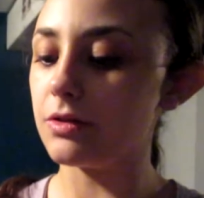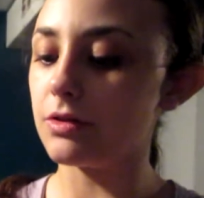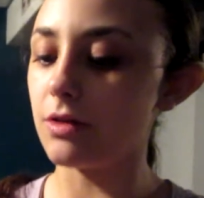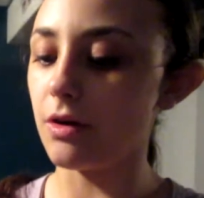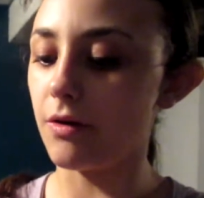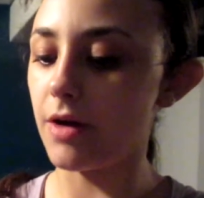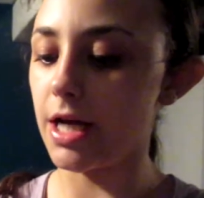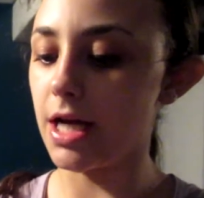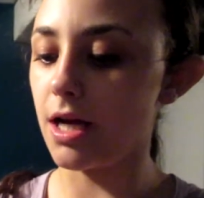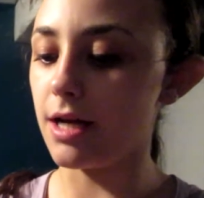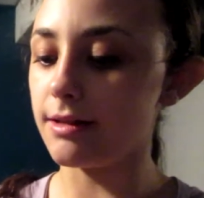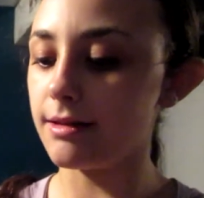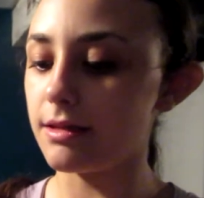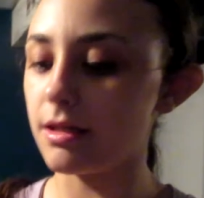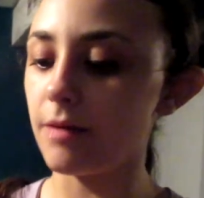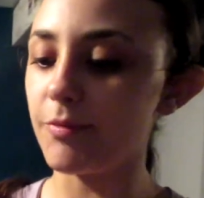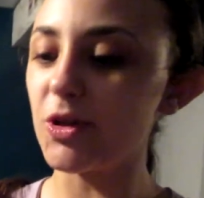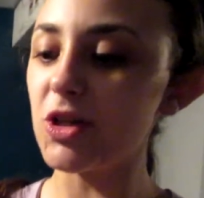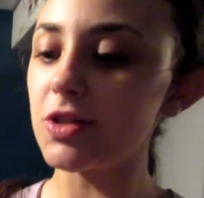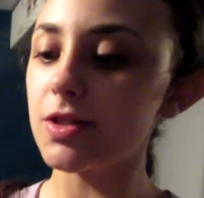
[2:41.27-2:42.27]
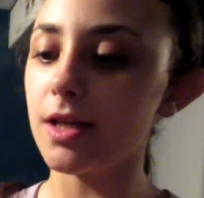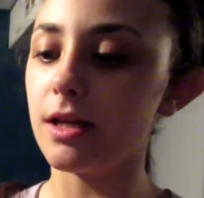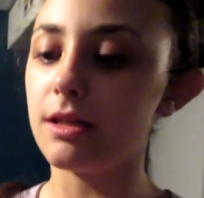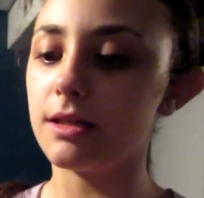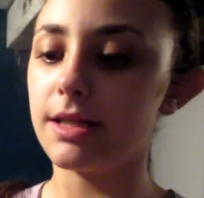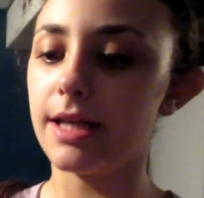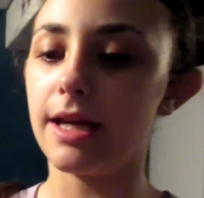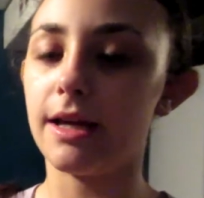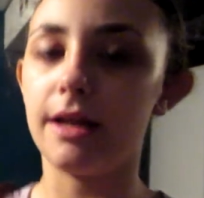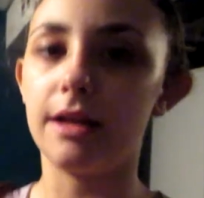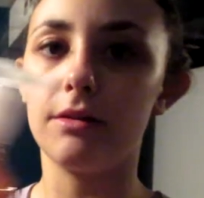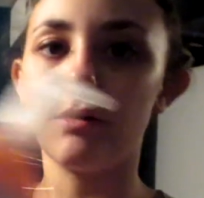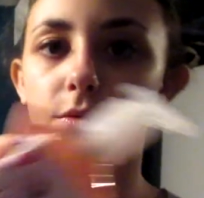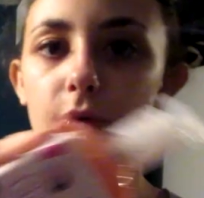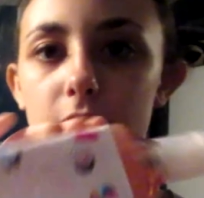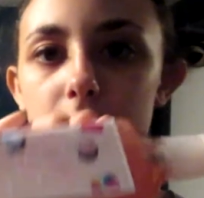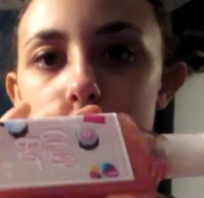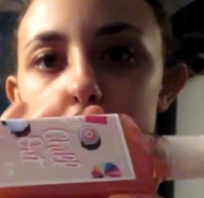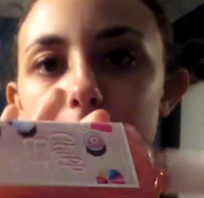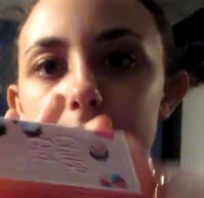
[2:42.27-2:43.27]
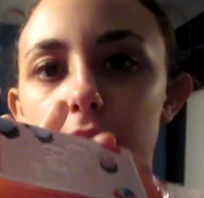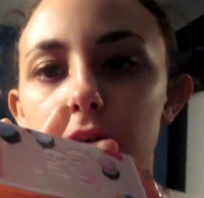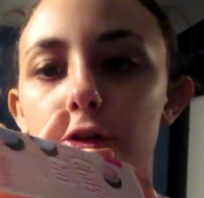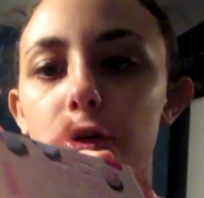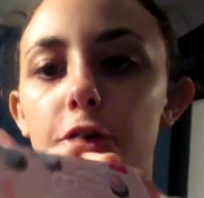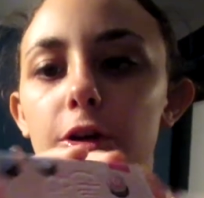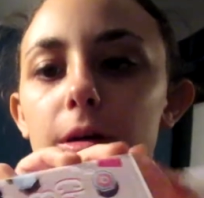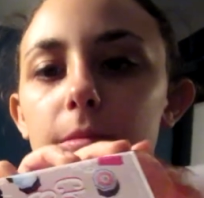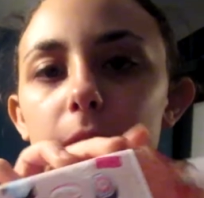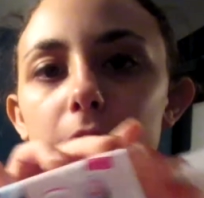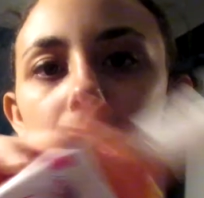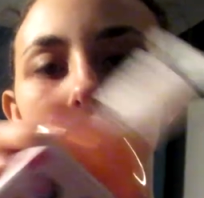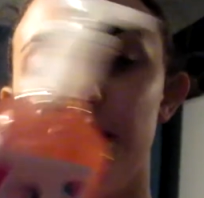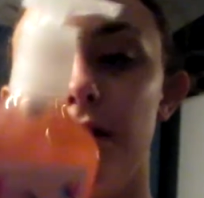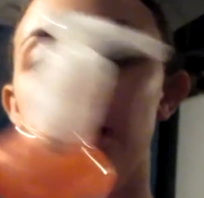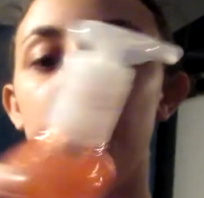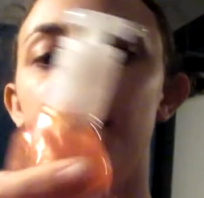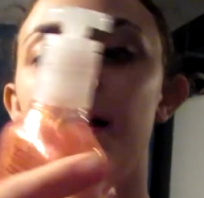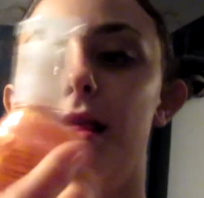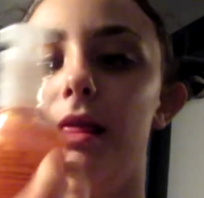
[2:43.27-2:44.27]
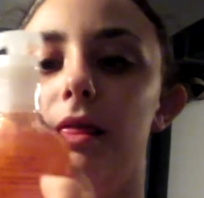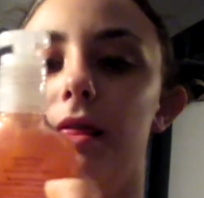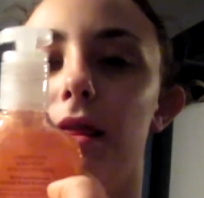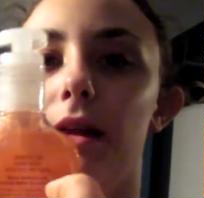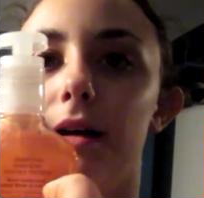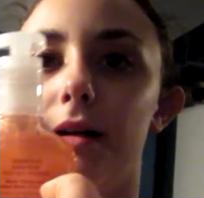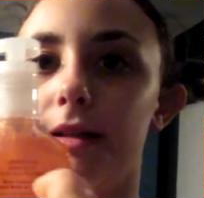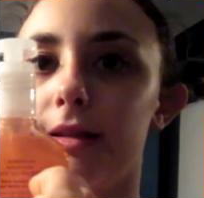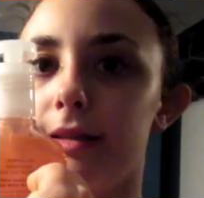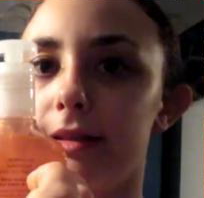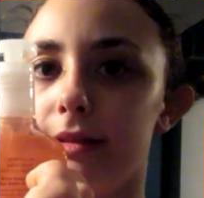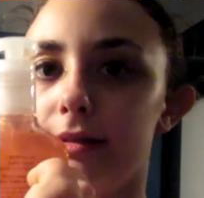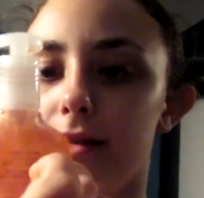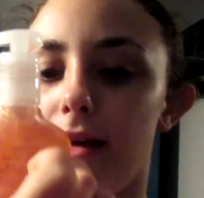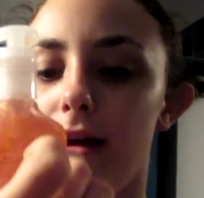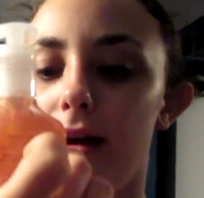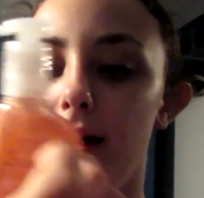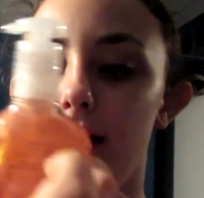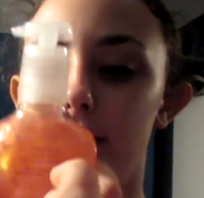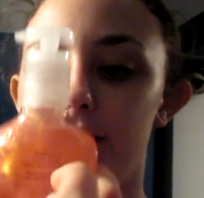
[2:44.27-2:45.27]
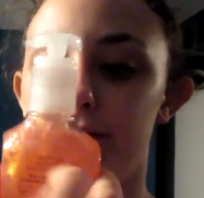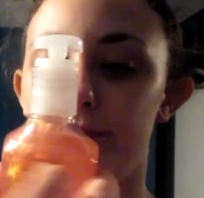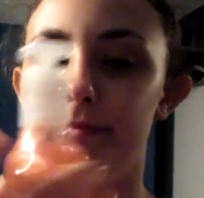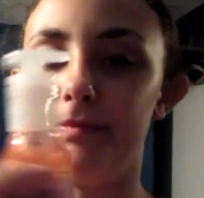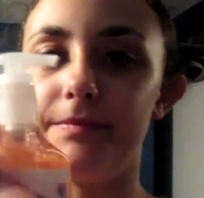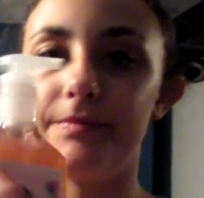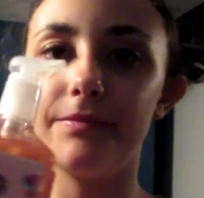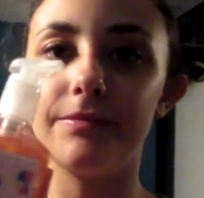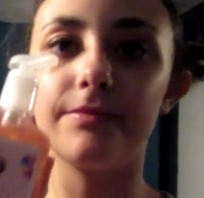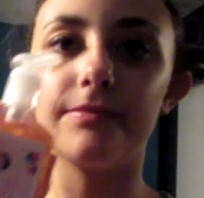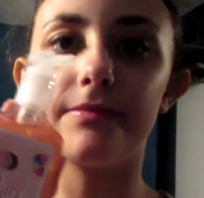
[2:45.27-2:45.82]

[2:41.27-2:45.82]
So I got Summer Suntan, which is like a creamy luxe um,